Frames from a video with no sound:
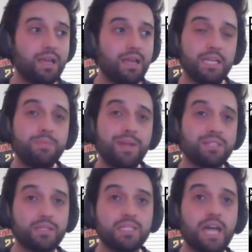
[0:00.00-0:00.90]
he's been
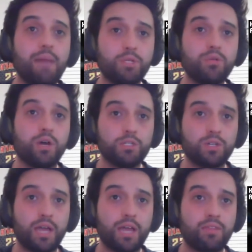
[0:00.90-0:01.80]
outside the top
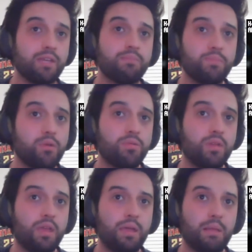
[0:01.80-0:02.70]
200, I think, in both.
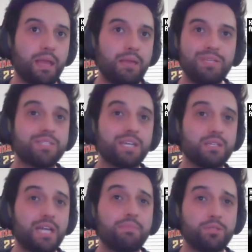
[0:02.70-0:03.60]
He was outside
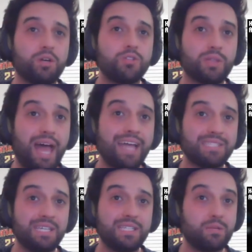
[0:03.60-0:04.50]
the top 200
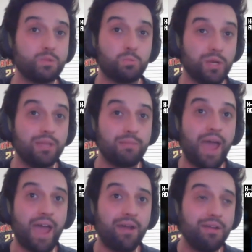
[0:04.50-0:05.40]
last season. It was really
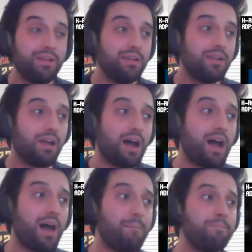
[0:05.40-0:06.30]
bad.
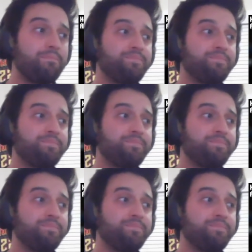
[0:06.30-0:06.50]
But